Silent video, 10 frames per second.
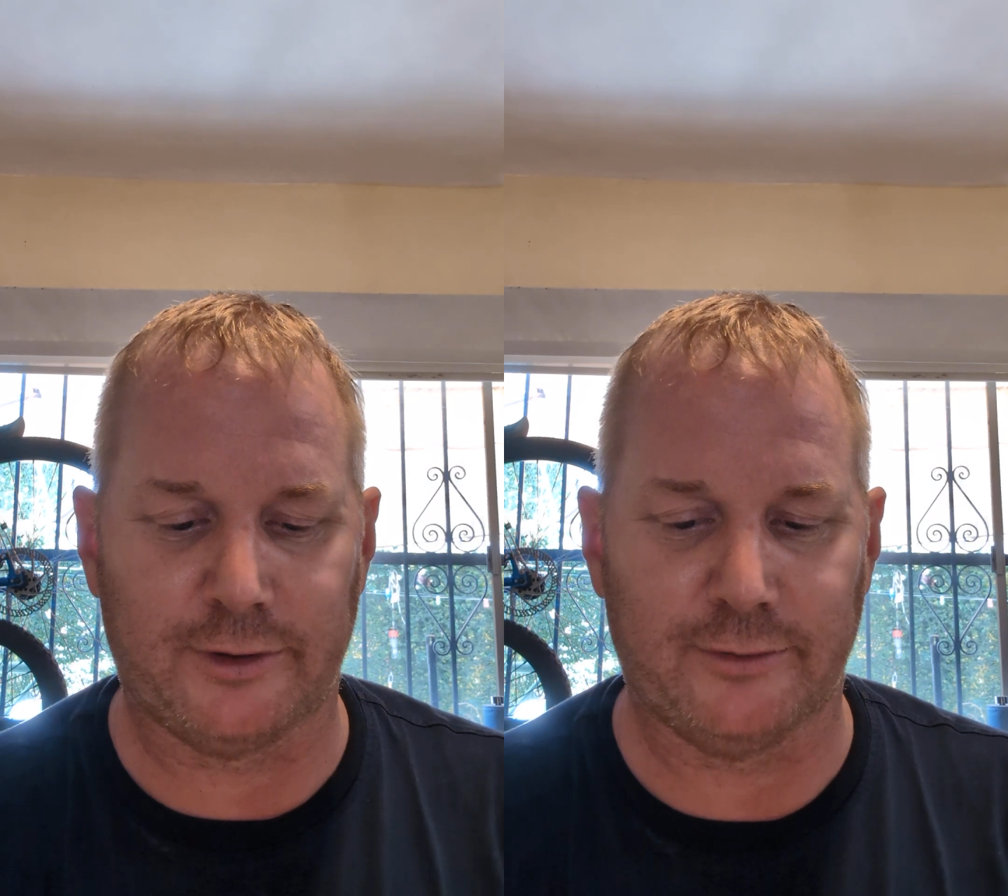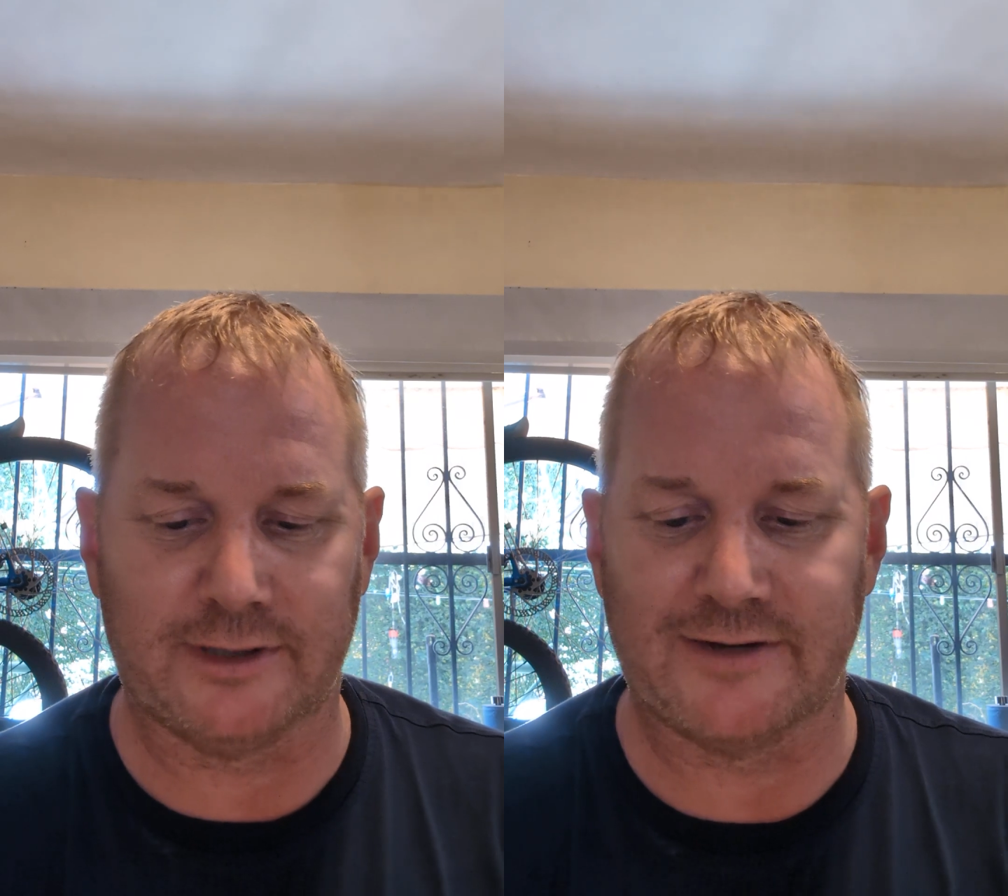
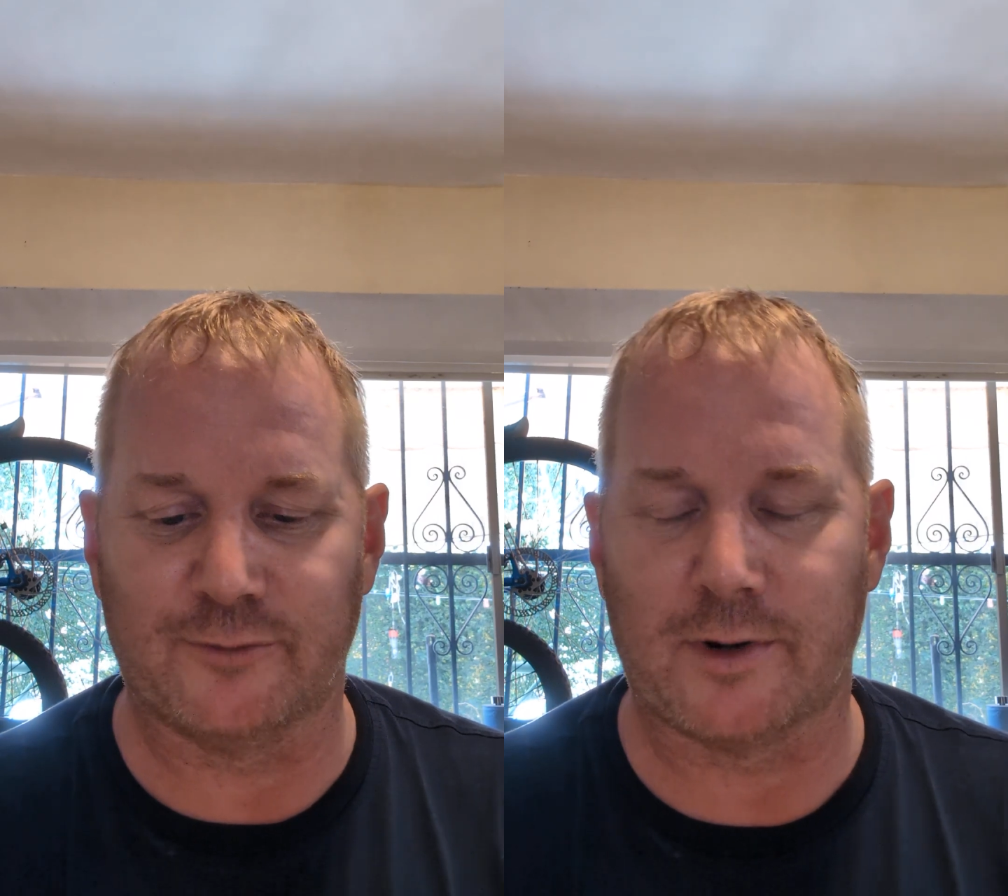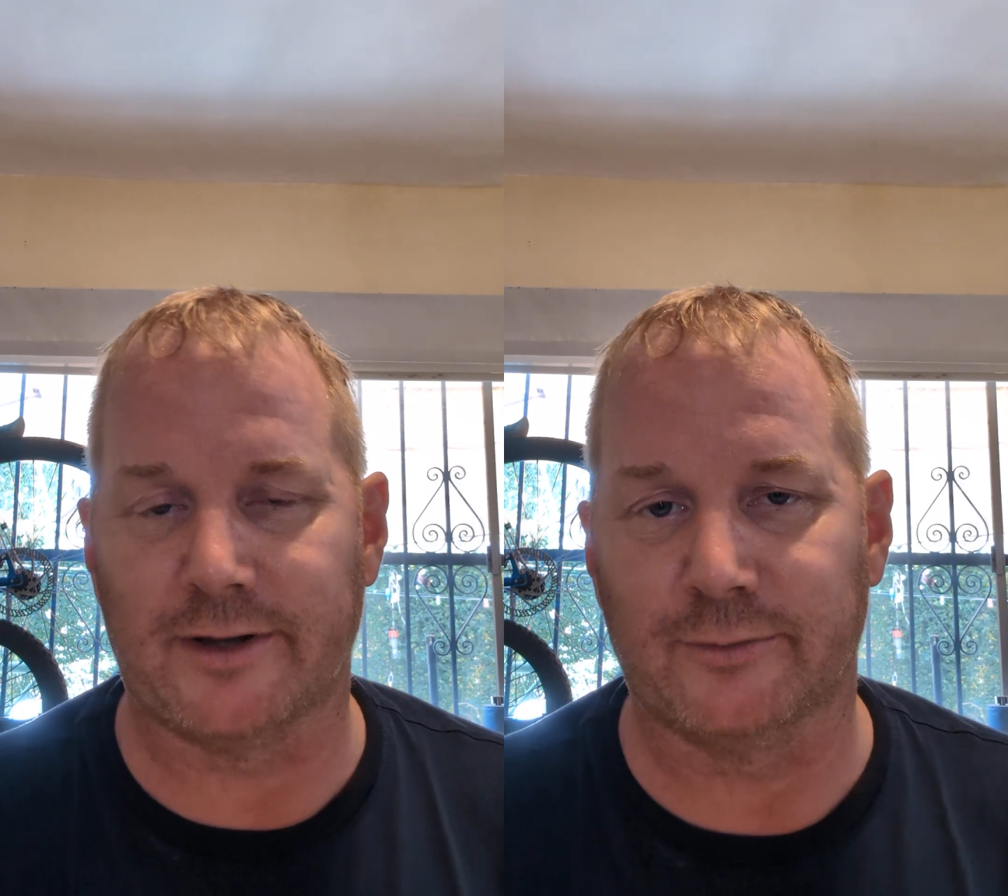you that never
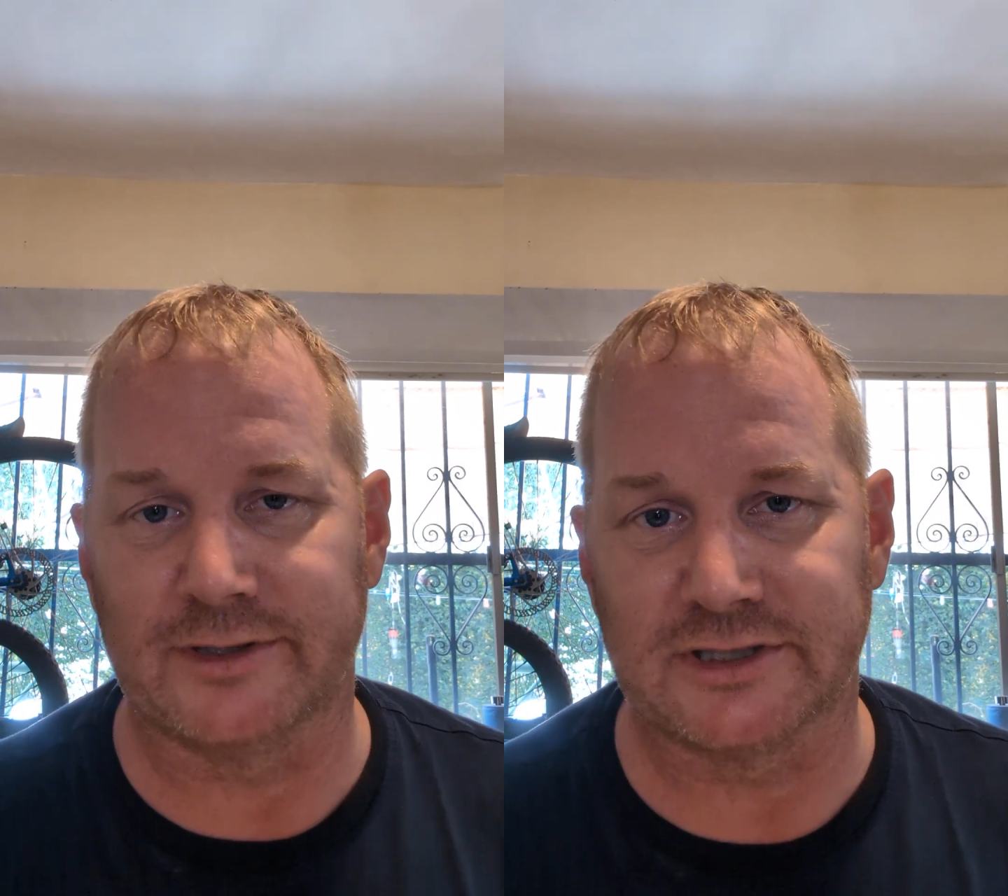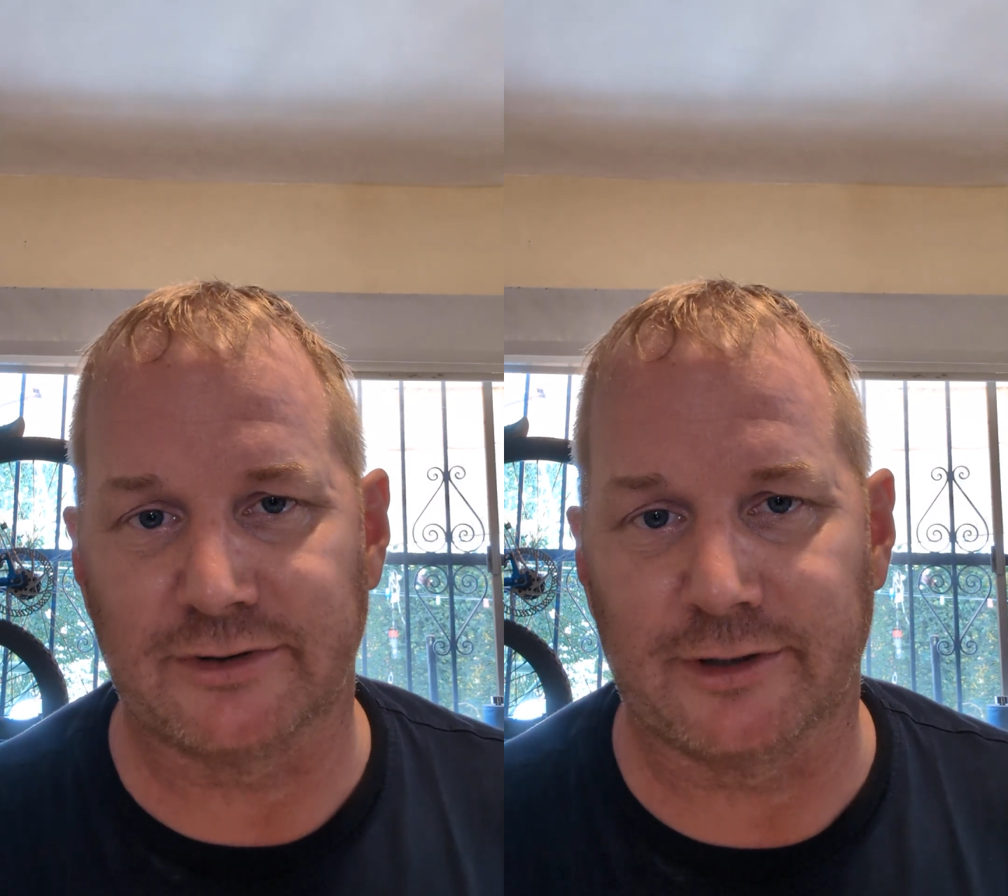bothered to
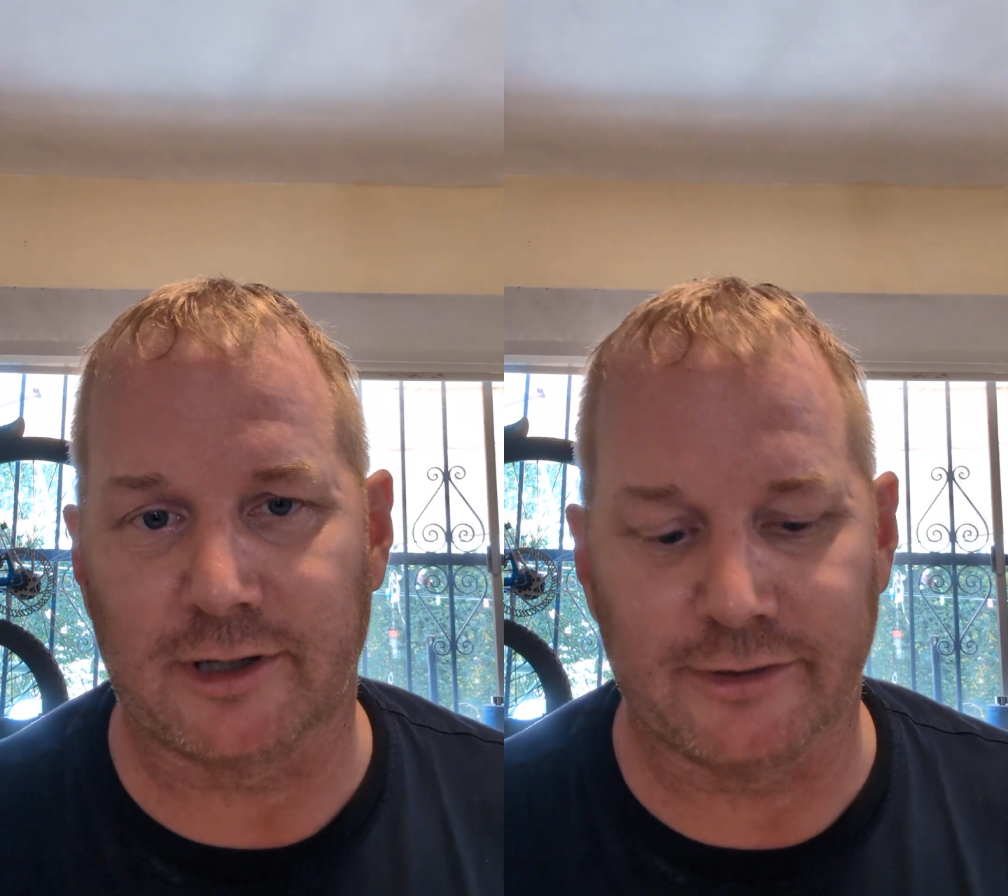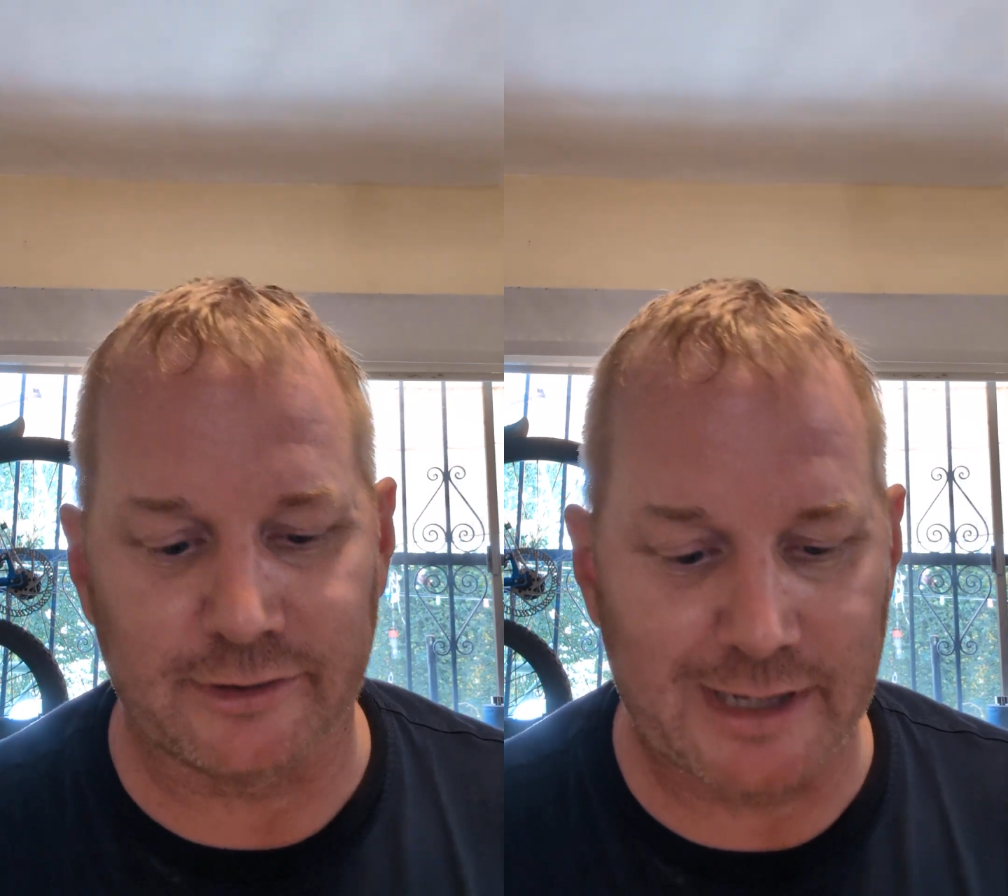register the
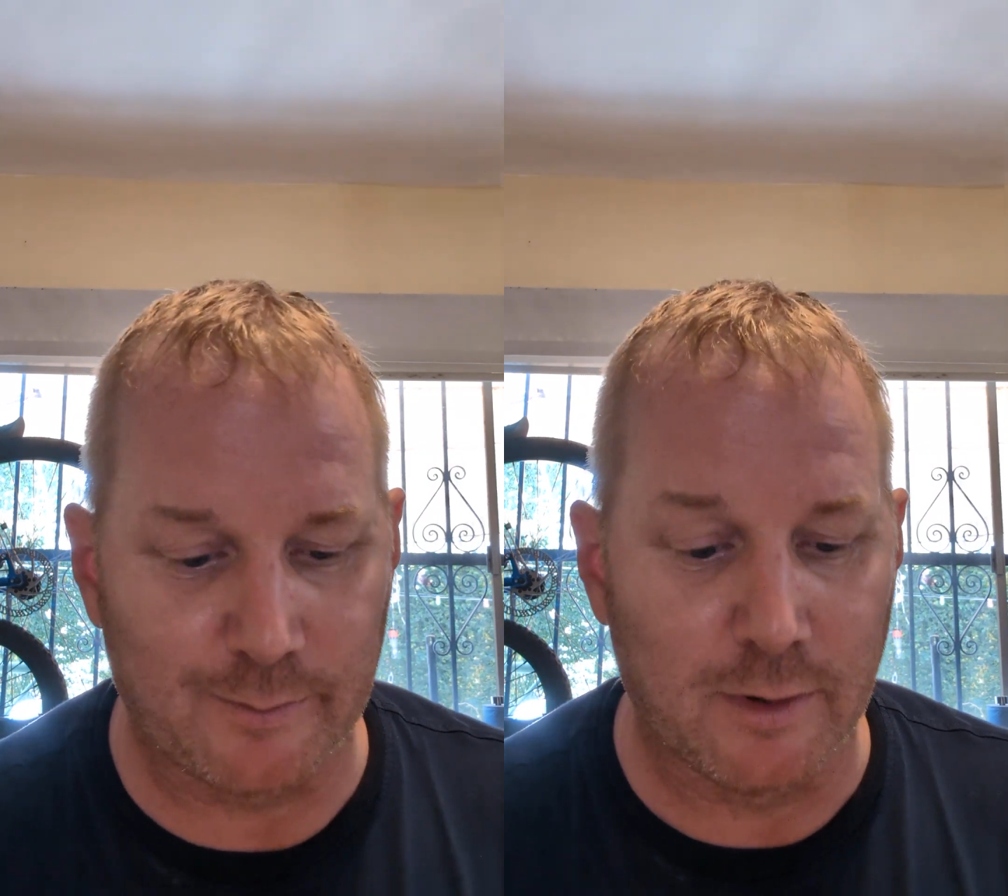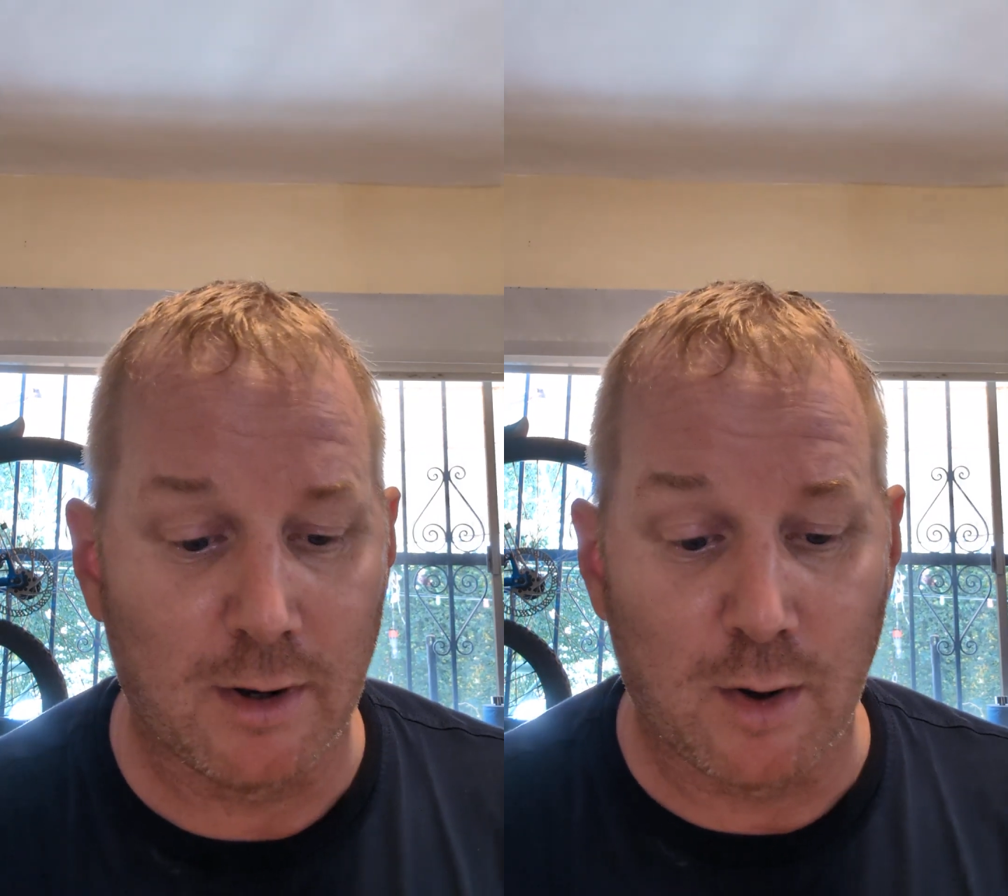car in the name.